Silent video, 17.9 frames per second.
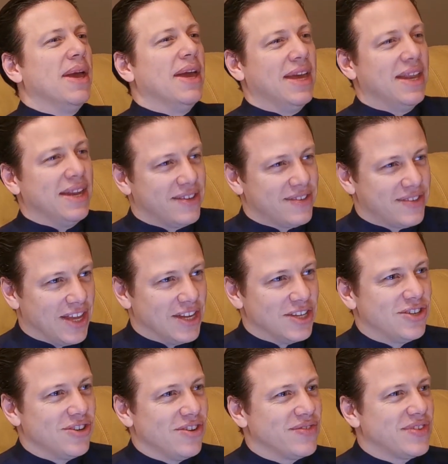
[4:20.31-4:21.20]
an
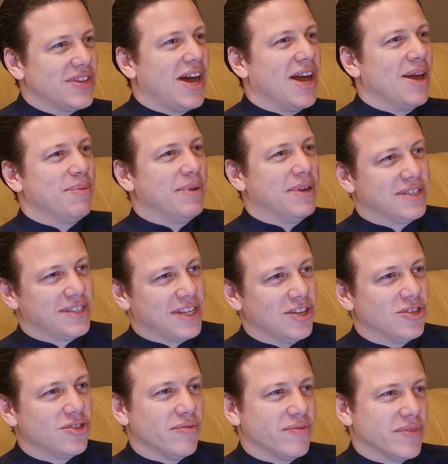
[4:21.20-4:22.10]
extension of time, an
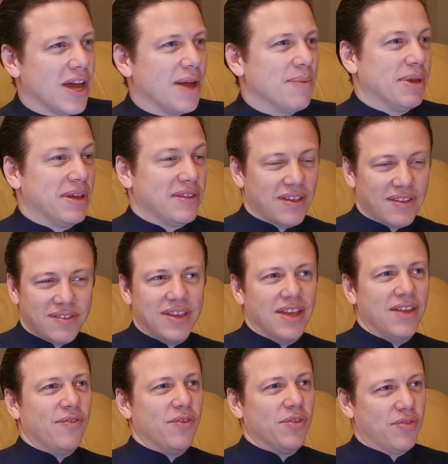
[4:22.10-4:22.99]
extension of time, as I
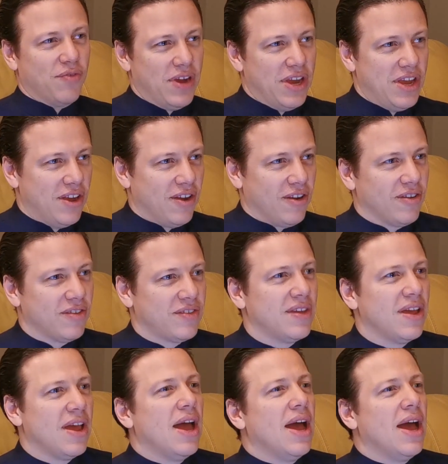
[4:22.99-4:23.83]
said, for 3 years.